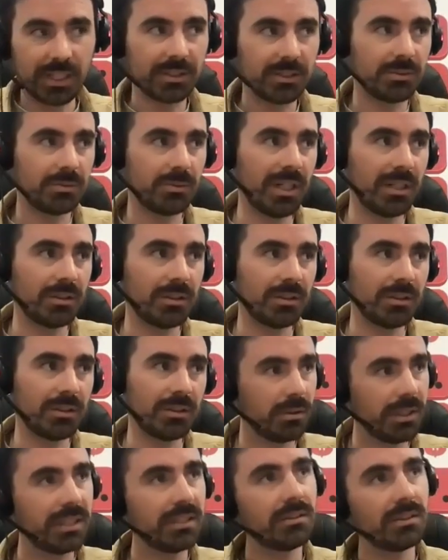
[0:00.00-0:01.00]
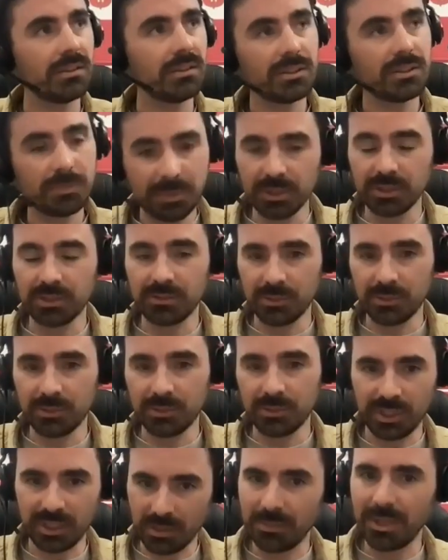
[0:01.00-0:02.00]
track as well. So in the
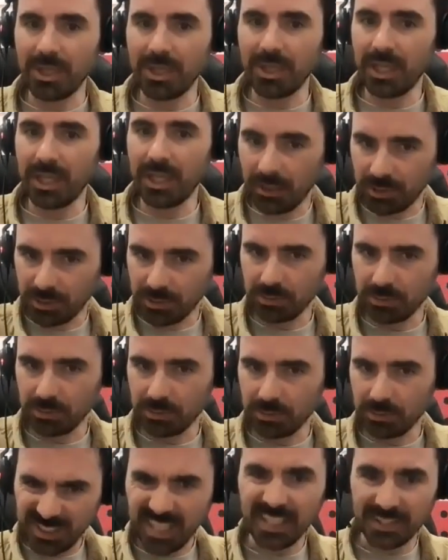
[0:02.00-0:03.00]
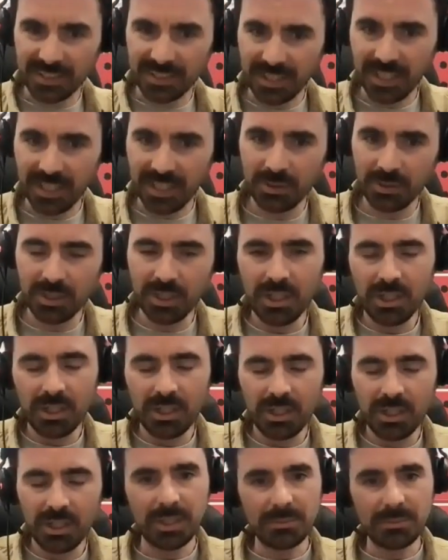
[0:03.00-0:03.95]
spirit of talking about how you stand out,